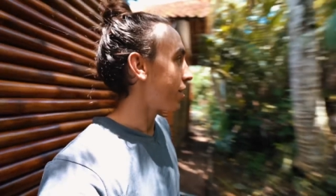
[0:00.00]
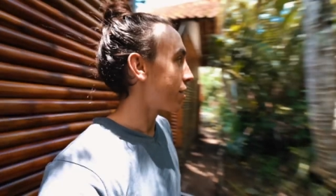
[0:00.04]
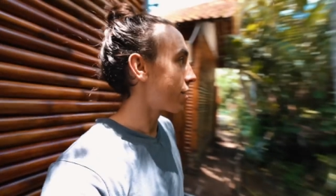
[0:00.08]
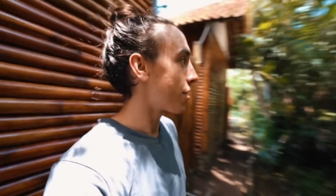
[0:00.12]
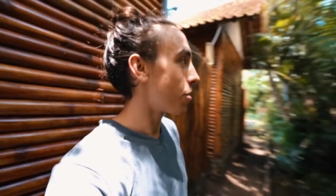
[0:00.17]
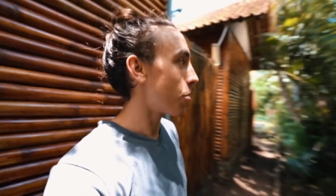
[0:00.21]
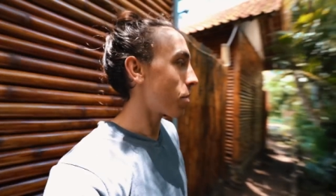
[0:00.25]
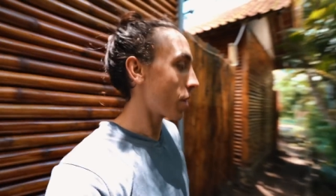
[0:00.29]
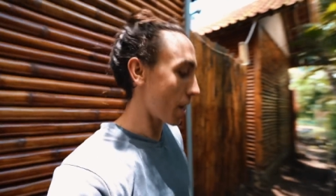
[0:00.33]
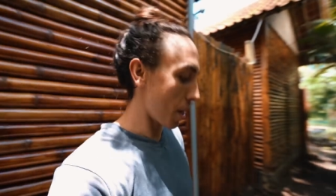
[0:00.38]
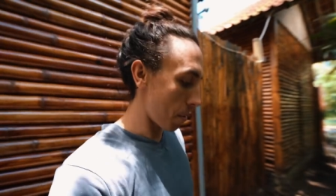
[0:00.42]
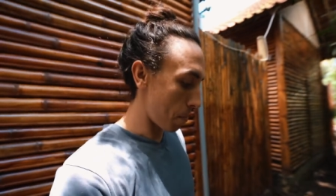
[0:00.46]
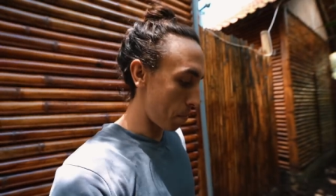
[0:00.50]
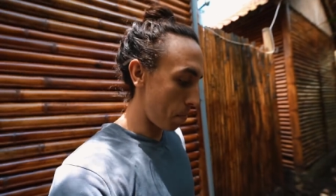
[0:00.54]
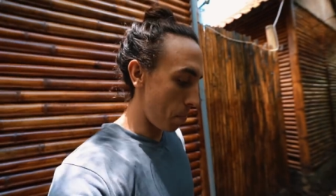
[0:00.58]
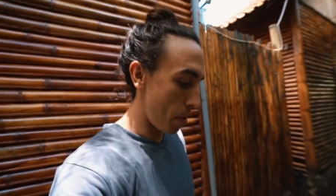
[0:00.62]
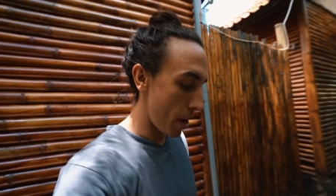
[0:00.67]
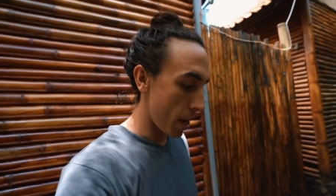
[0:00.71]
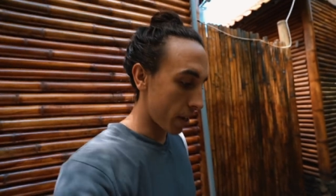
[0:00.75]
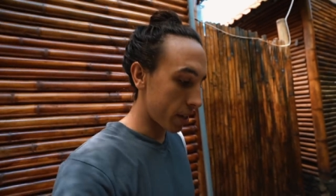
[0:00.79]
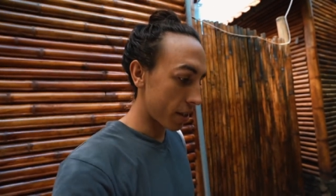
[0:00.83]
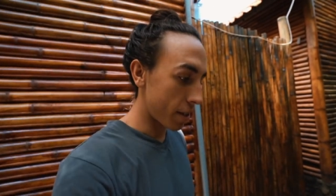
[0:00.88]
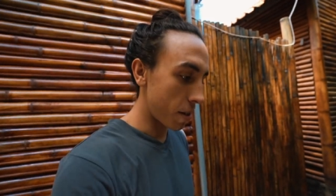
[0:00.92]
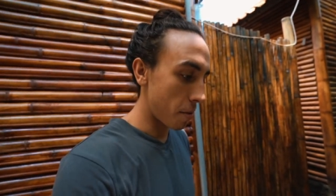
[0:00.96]
So we're gonna
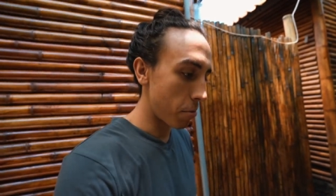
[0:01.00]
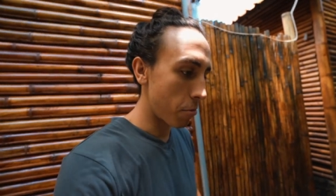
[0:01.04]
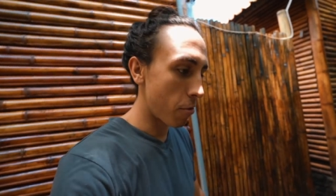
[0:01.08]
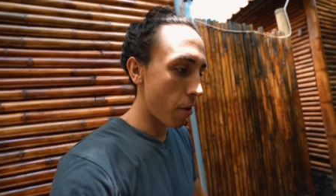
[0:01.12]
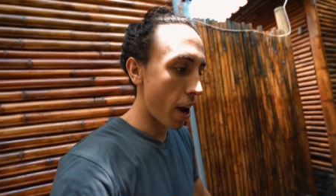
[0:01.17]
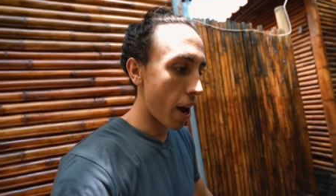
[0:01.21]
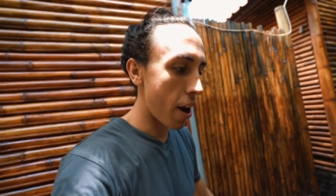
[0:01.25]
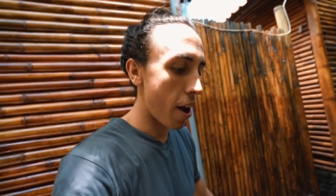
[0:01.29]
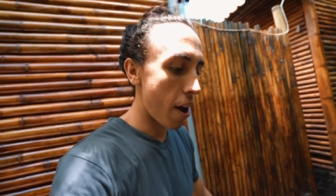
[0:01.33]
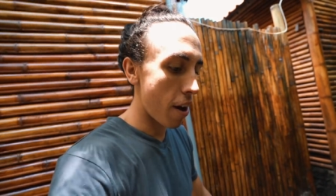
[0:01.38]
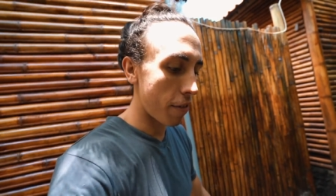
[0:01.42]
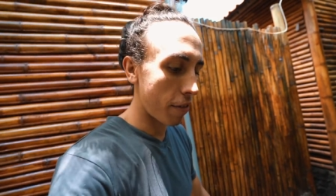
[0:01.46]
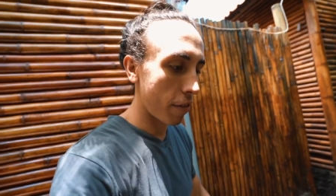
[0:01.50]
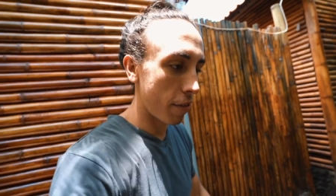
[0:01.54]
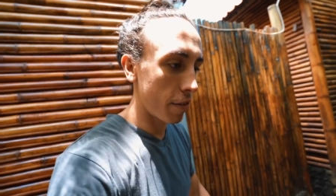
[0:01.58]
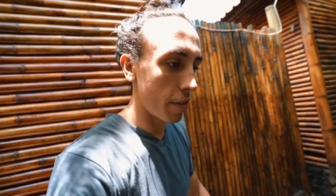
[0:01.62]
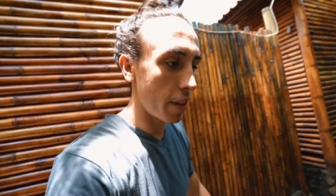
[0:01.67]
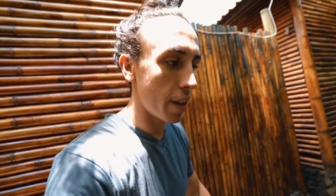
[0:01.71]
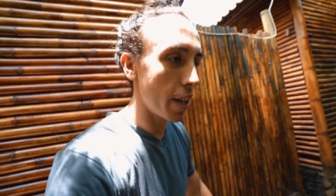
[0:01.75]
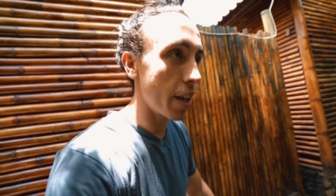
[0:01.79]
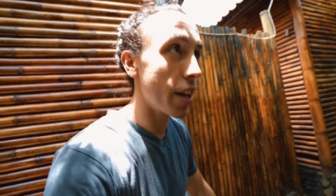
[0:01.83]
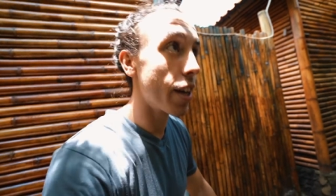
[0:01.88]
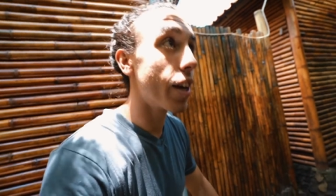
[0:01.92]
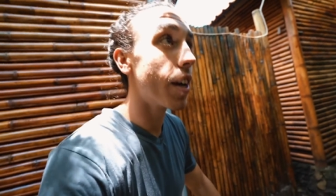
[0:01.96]
pick some right off of
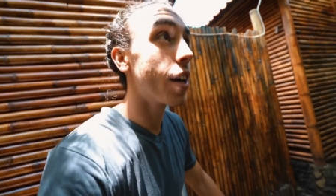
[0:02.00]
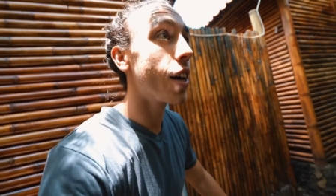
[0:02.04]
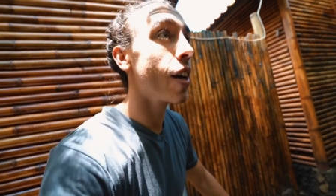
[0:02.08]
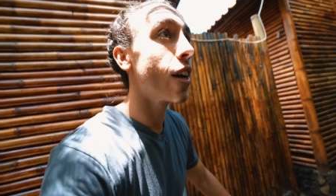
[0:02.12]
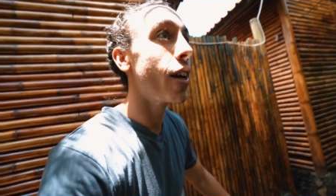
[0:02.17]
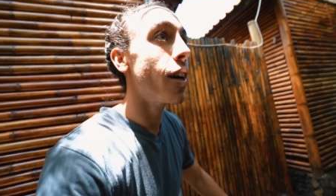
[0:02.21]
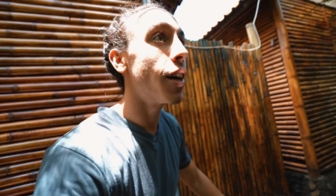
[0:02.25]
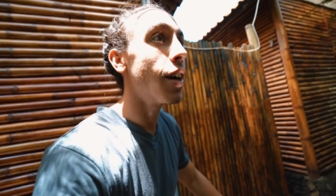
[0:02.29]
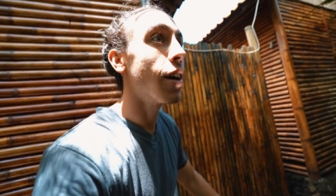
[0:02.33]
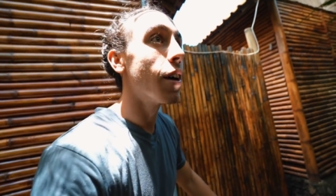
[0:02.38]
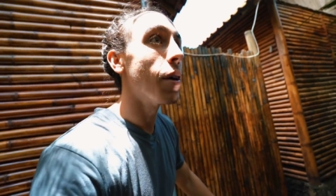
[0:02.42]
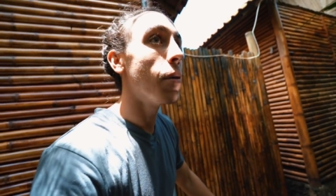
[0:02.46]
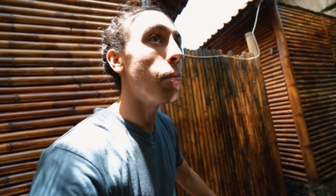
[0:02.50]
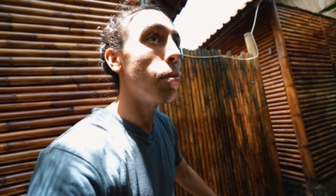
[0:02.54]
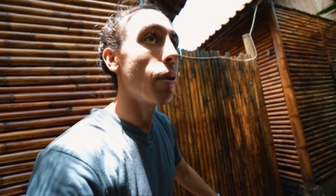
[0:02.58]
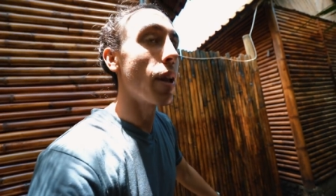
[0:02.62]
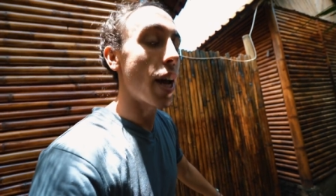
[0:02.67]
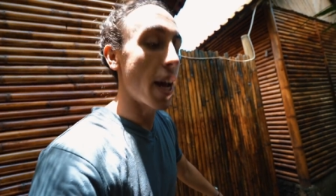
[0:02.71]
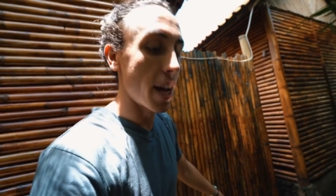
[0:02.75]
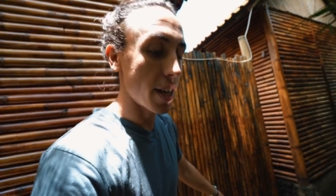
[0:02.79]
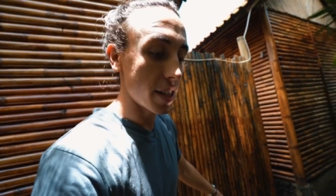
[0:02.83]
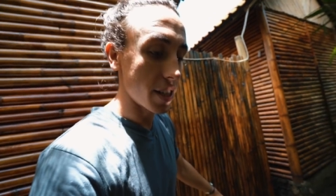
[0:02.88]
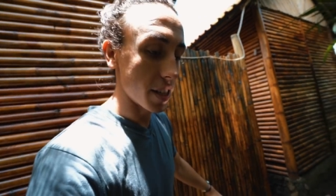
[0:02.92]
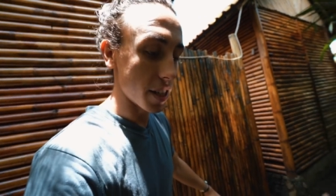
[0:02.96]
the
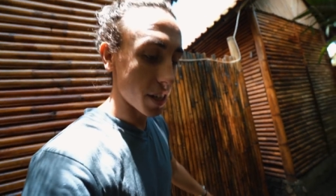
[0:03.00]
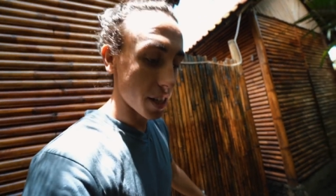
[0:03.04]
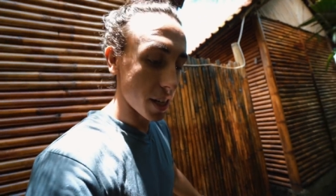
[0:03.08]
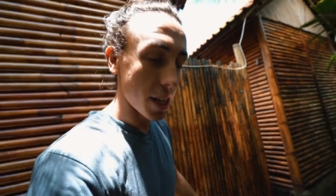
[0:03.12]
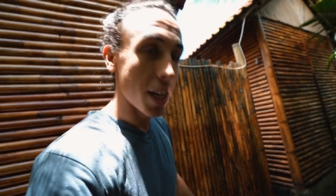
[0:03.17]
plant and